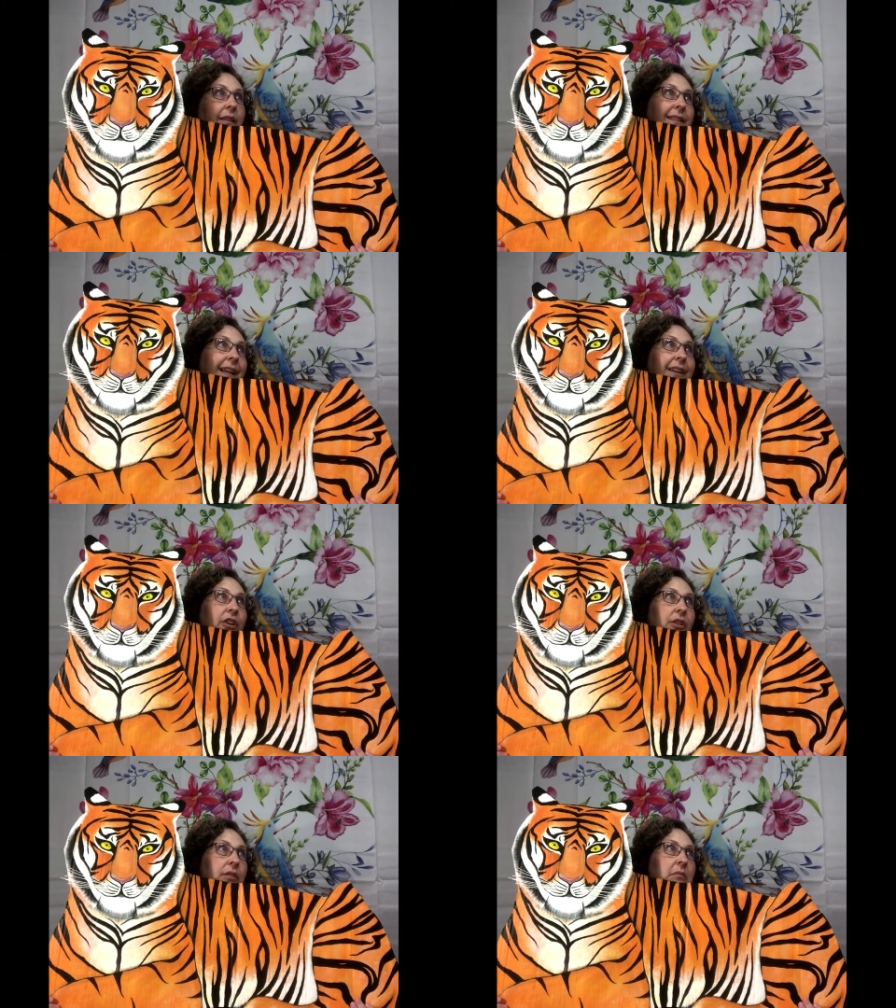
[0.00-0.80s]
a
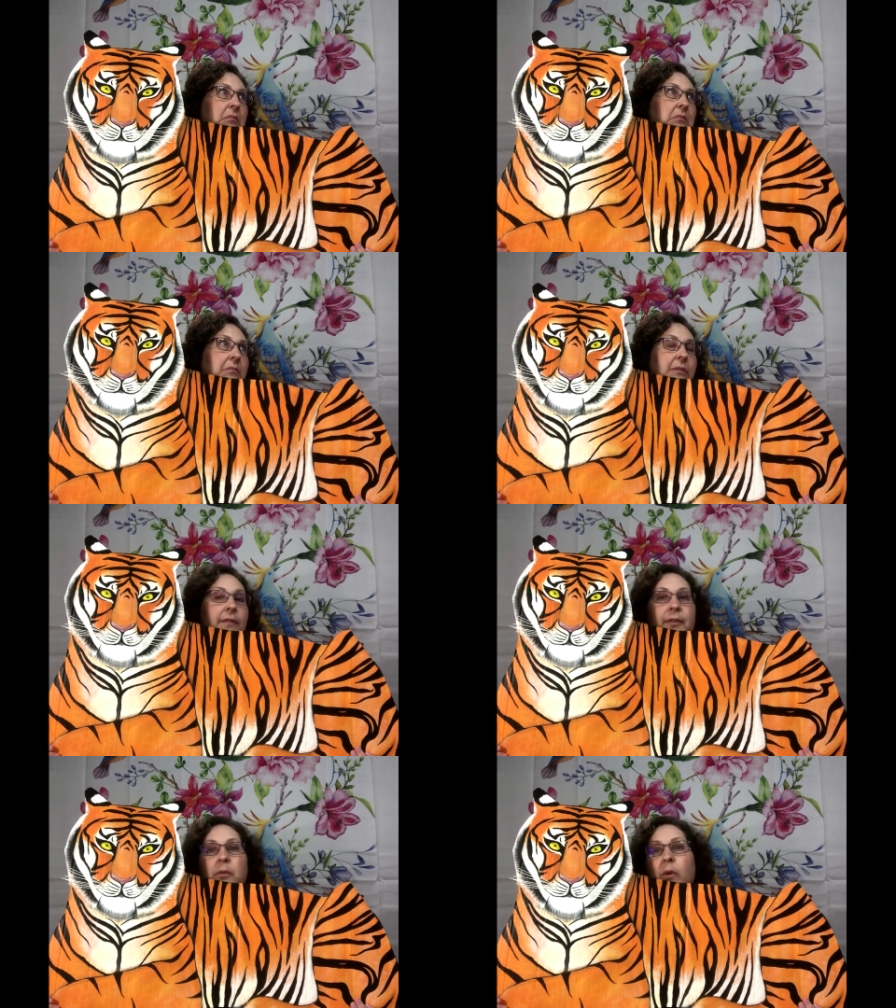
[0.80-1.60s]
tiger
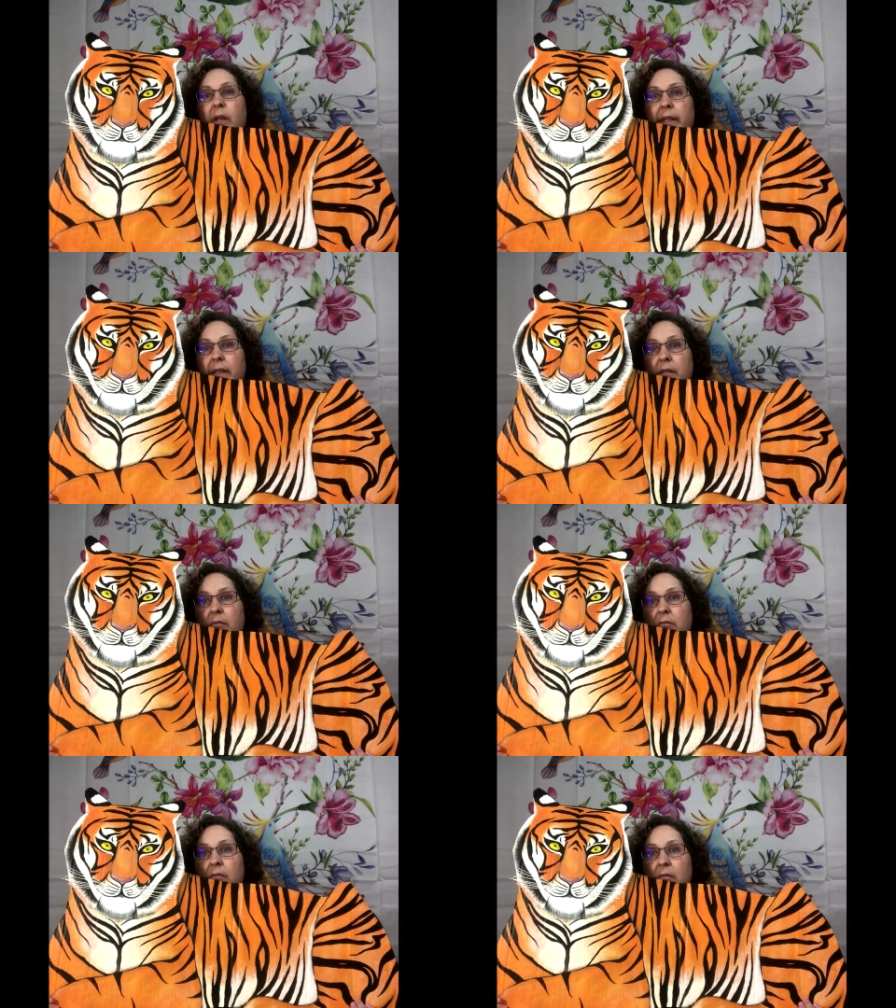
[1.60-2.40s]
if you wanted.
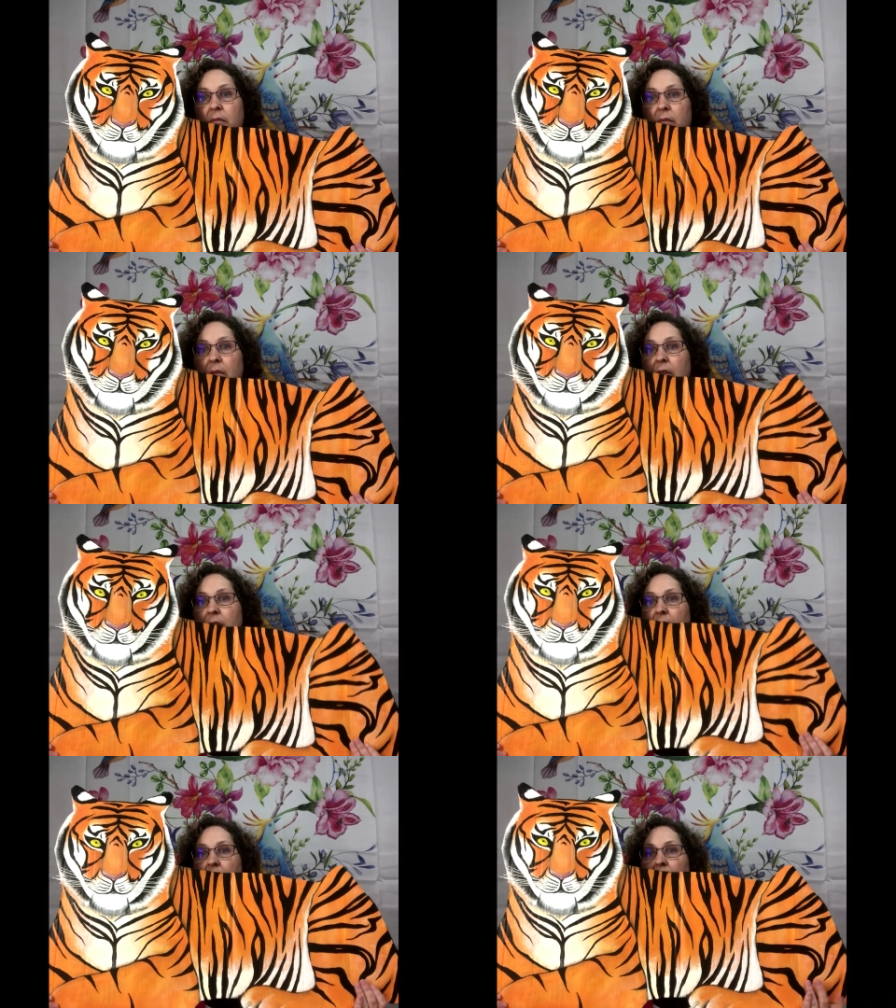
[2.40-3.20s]

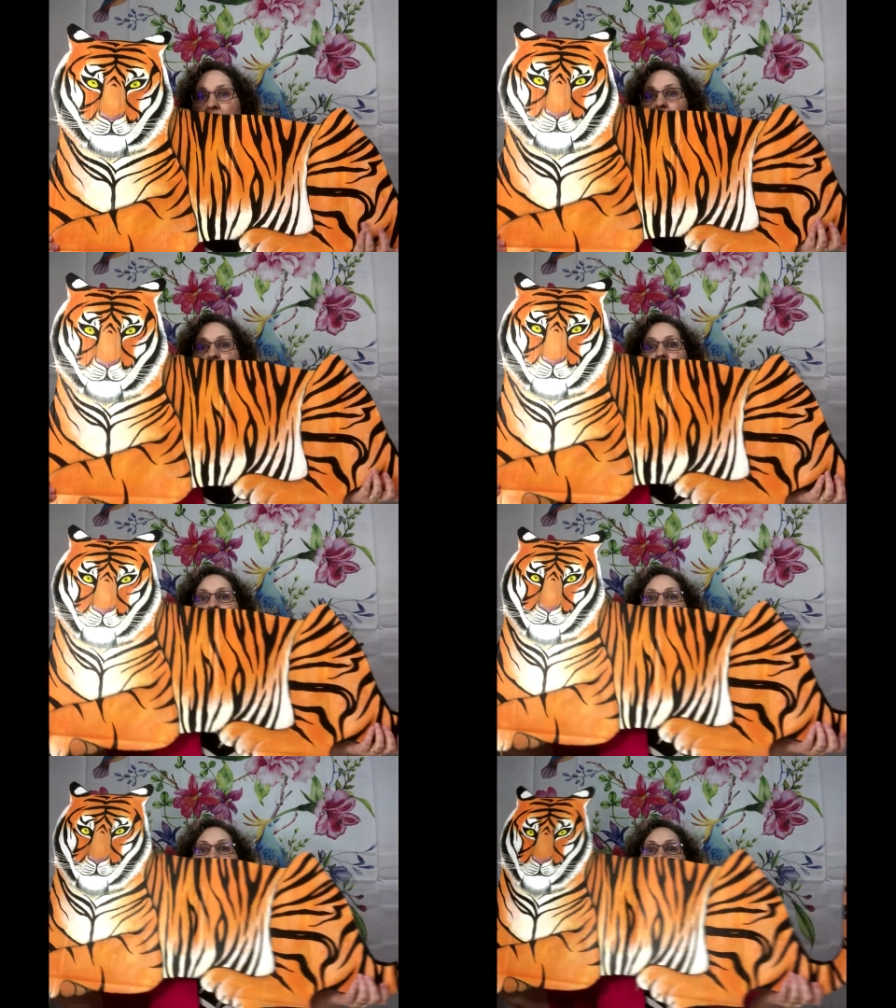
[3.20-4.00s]
You know,
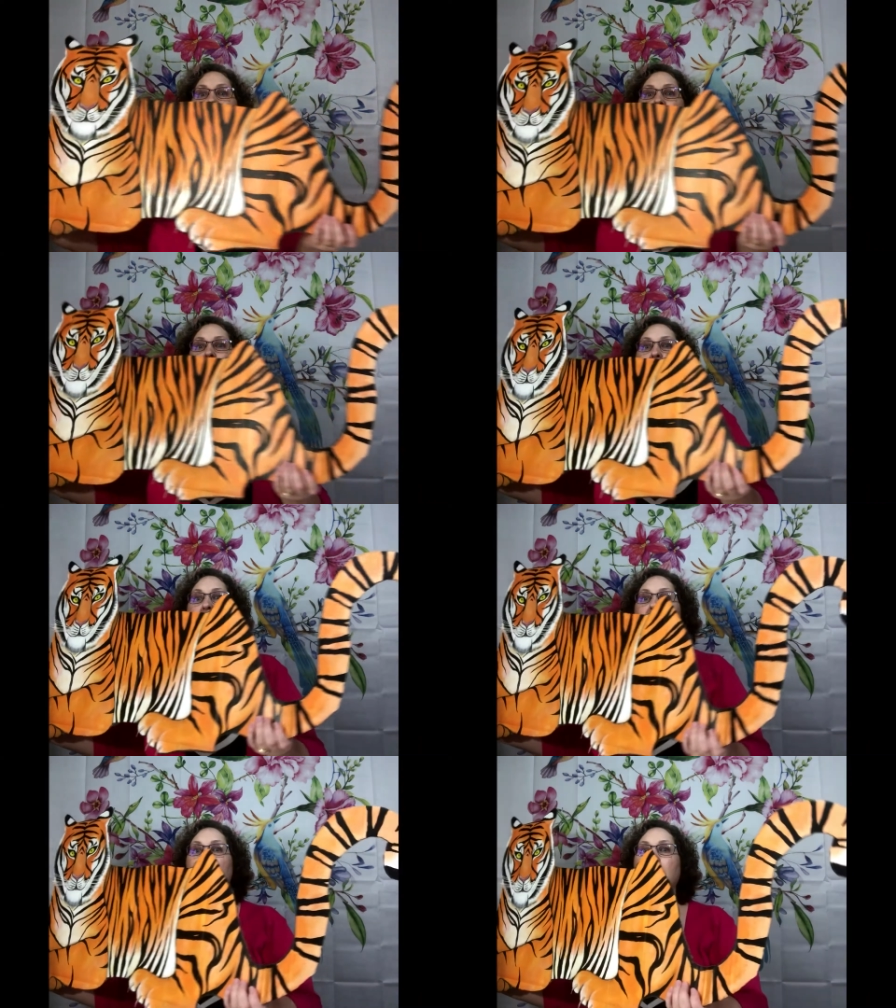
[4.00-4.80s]
fully out of
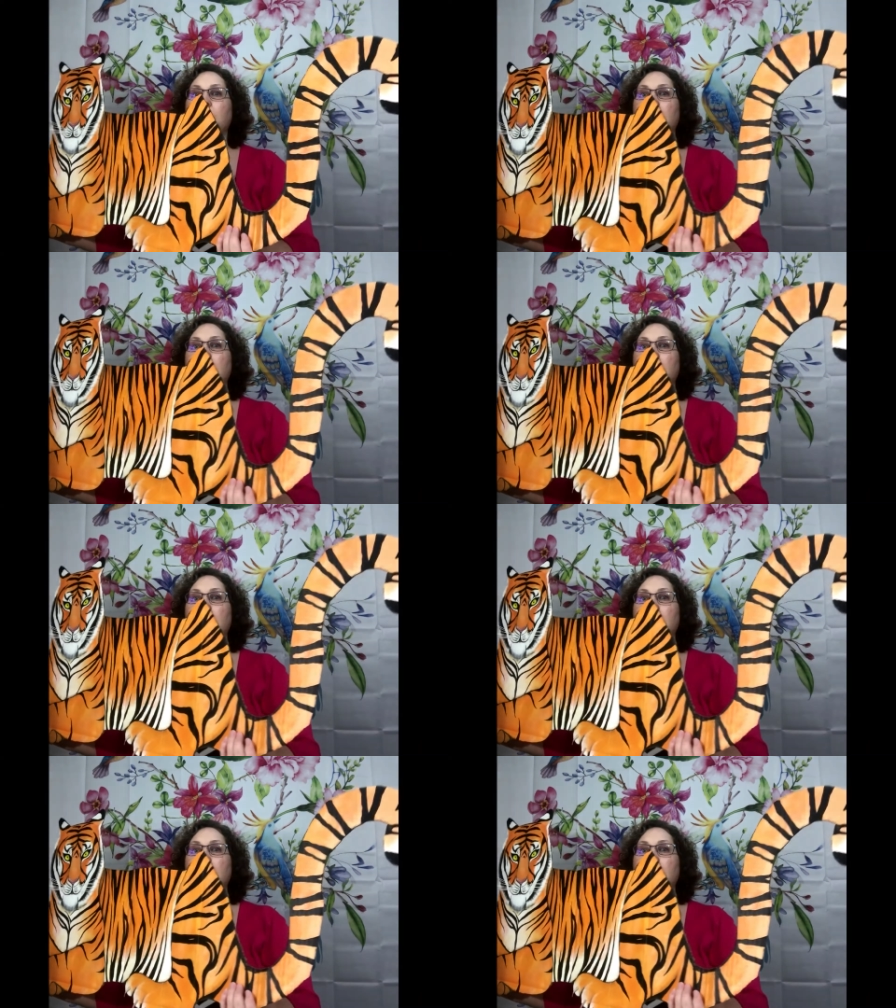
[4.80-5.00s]
cardboard.